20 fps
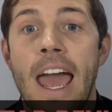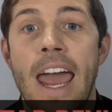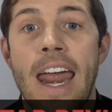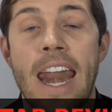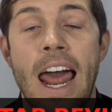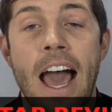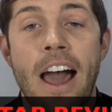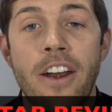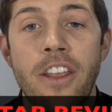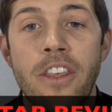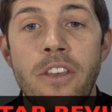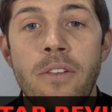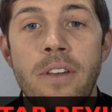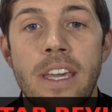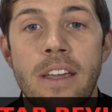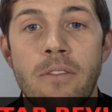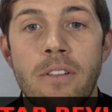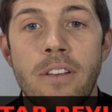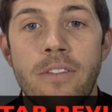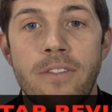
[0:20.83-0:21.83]
And how do you
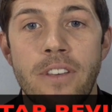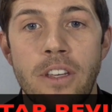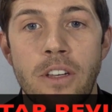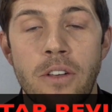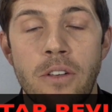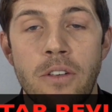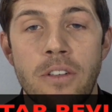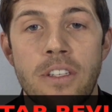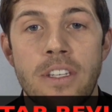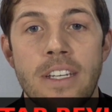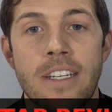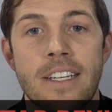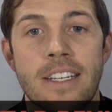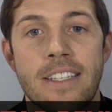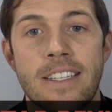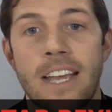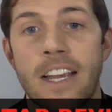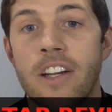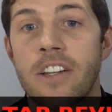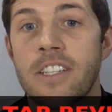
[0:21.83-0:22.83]
get reviews to
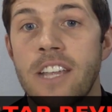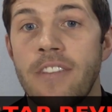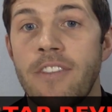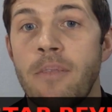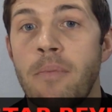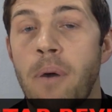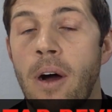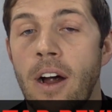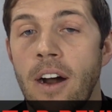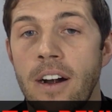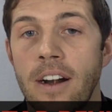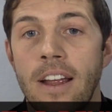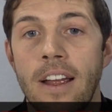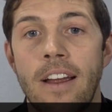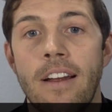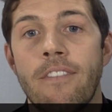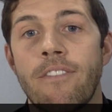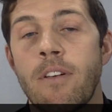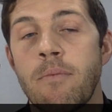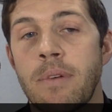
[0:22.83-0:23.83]
set yourself apart
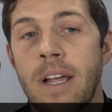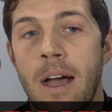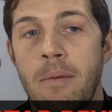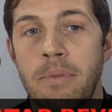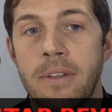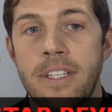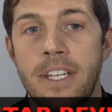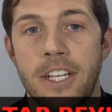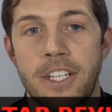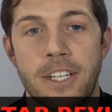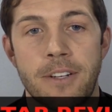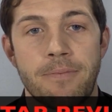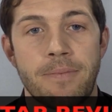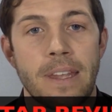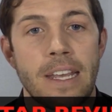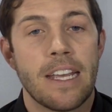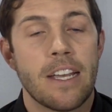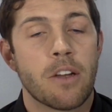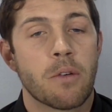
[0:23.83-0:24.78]
from competition?